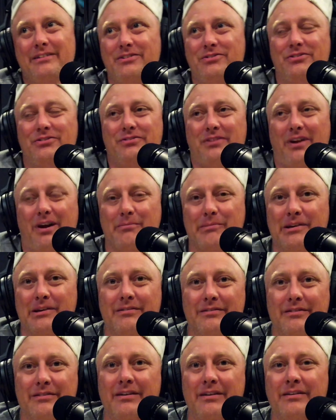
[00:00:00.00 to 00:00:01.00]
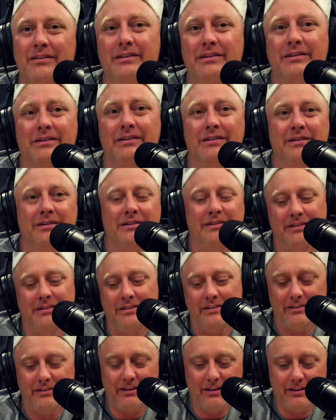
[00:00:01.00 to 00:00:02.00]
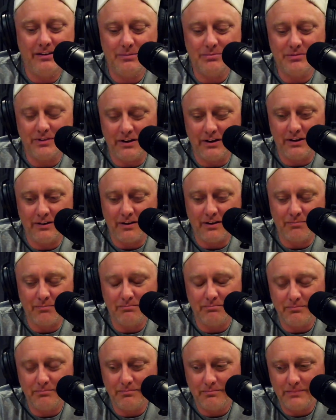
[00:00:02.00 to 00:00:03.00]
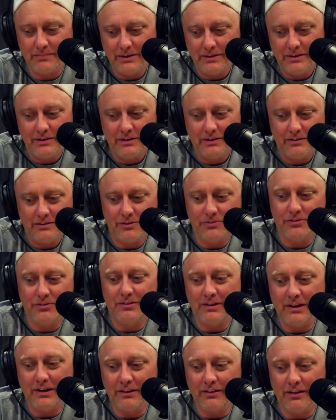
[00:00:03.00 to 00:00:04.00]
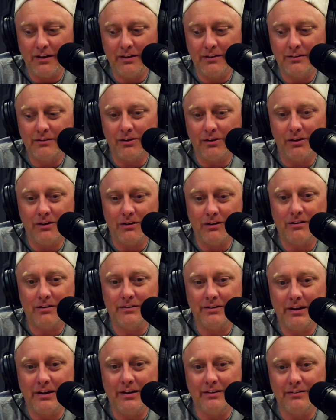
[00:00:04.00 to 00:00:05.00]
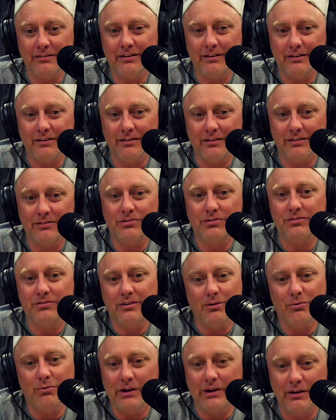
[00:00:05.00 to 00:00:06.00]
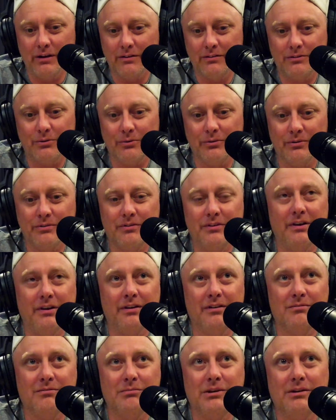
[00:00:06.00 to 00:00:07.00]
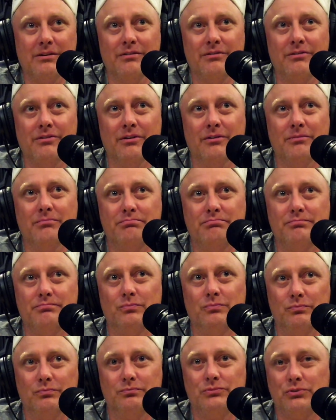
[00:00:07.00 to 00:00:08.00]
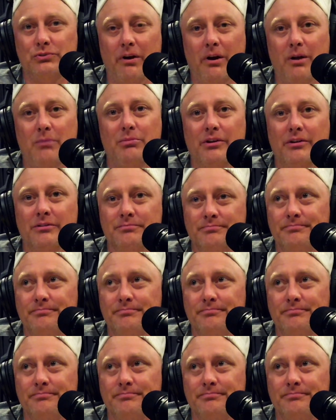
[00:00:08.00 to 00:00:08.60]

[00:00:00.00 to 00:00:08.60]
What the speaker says: it's just timing. Like I keep saying, anytime there's a deadline or a hard date, like things just get weird towards the end because you're scrambling.